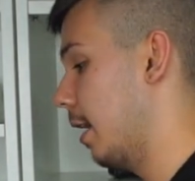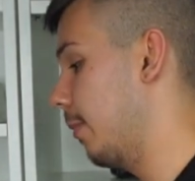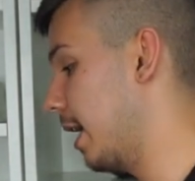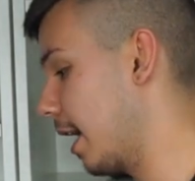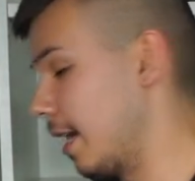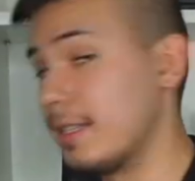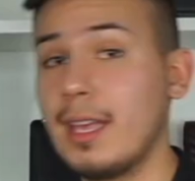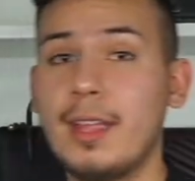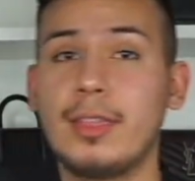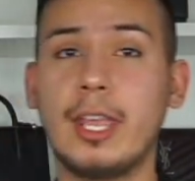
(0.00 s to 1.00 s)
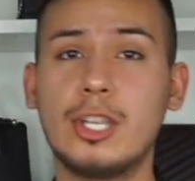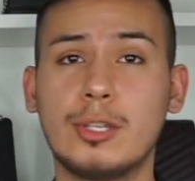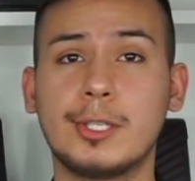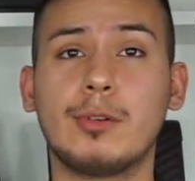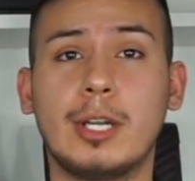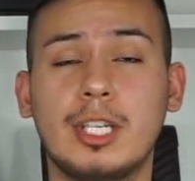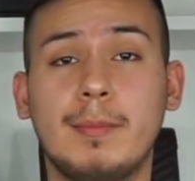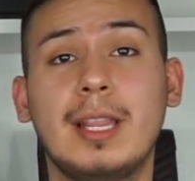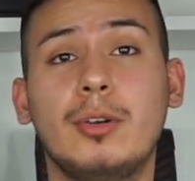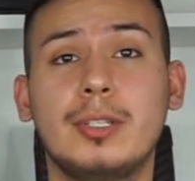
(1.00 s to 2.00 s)
But yeah, guys, thank you so much for watching
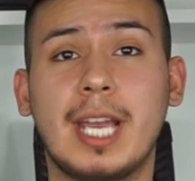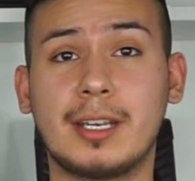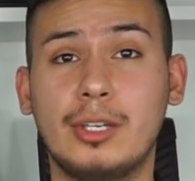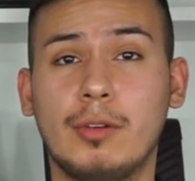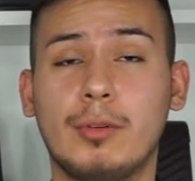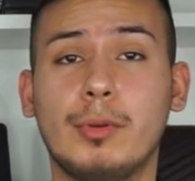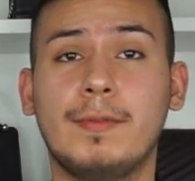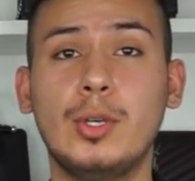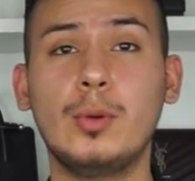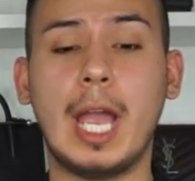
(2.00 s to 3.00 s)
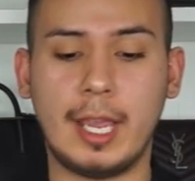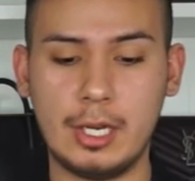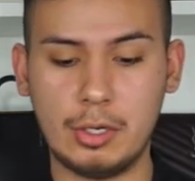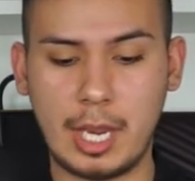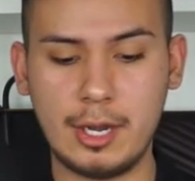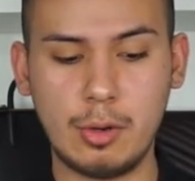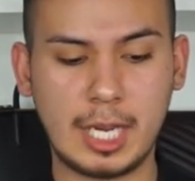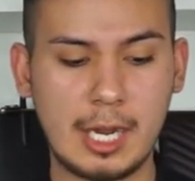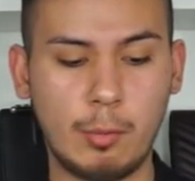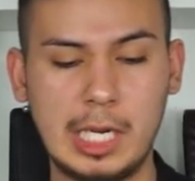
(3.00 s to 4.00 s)
my little Dagne Dover review. I know I
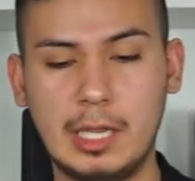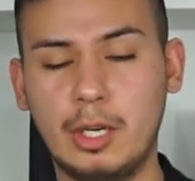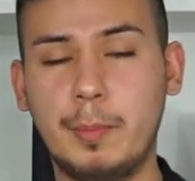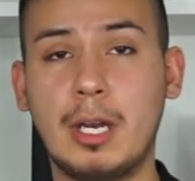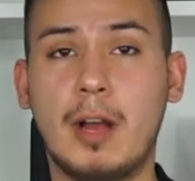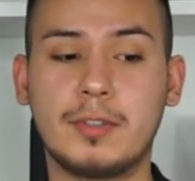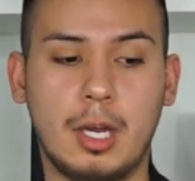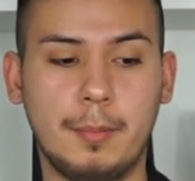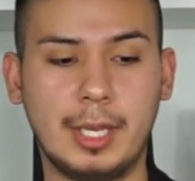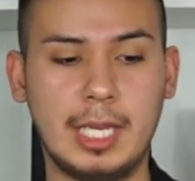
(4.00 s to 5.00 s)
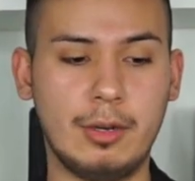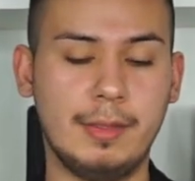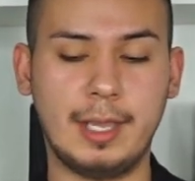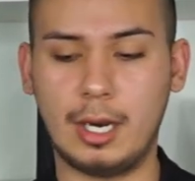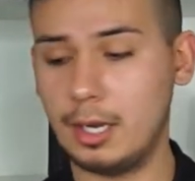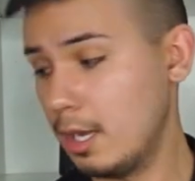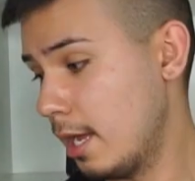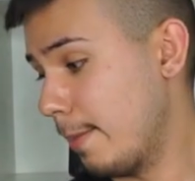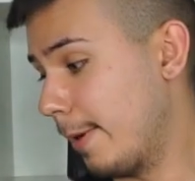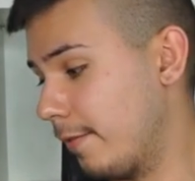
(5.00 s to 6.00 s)
kind of went a little bit off topic here and there,
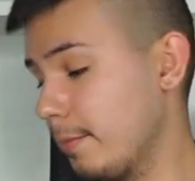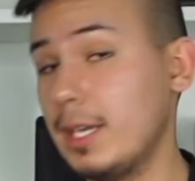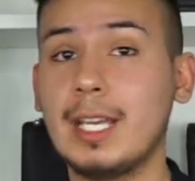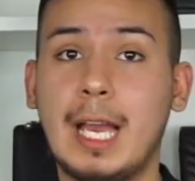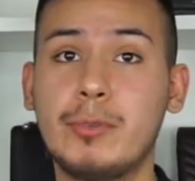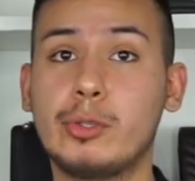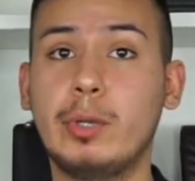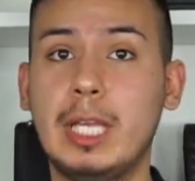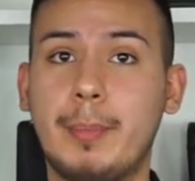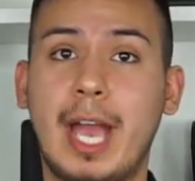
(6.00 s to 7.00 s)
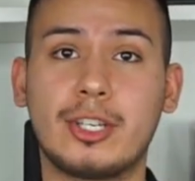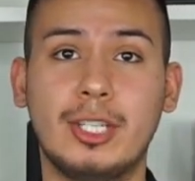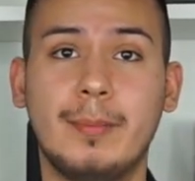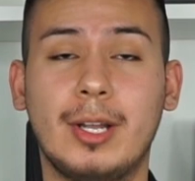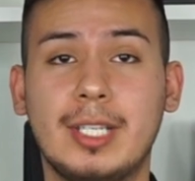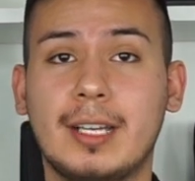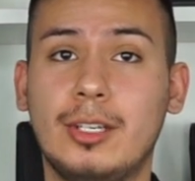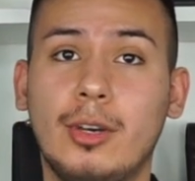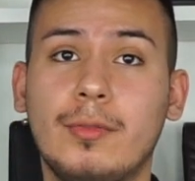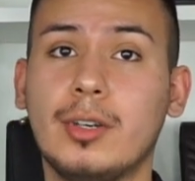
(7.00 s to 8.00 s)
but for me, I'm just really passionate about
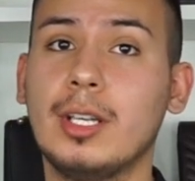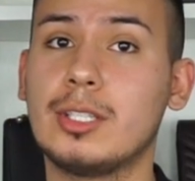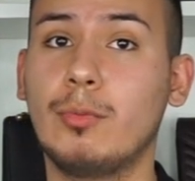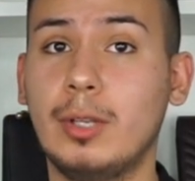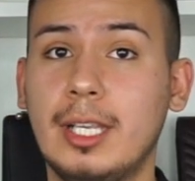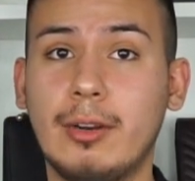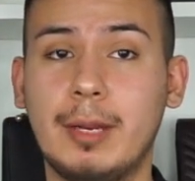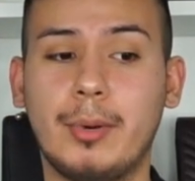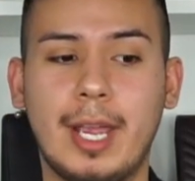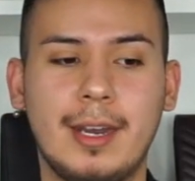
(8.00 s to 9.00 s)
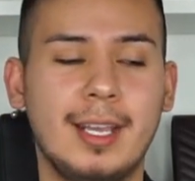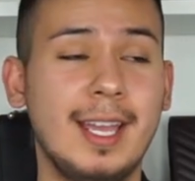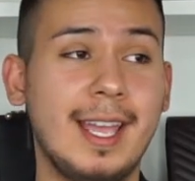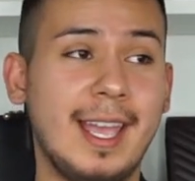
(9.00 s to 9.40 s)
Dagne Dover. It's a really great brand.